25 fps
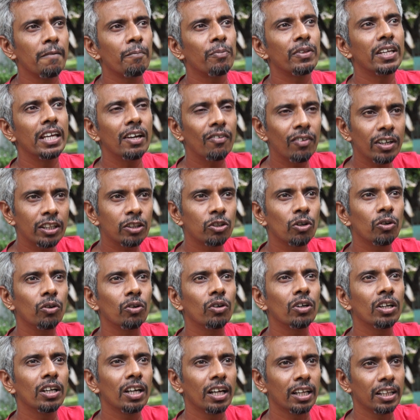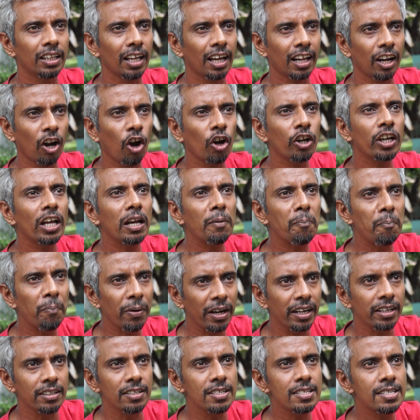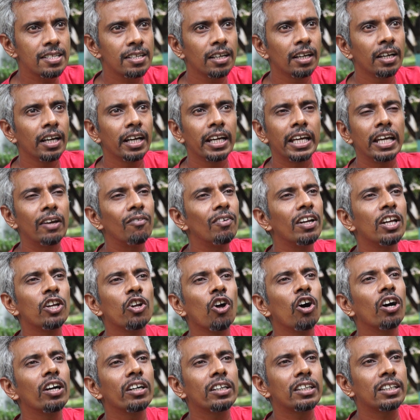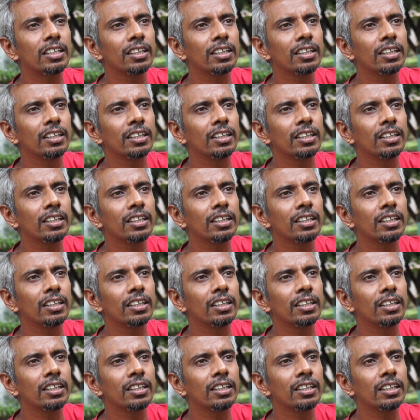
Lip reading: Even though the royal prince, he will not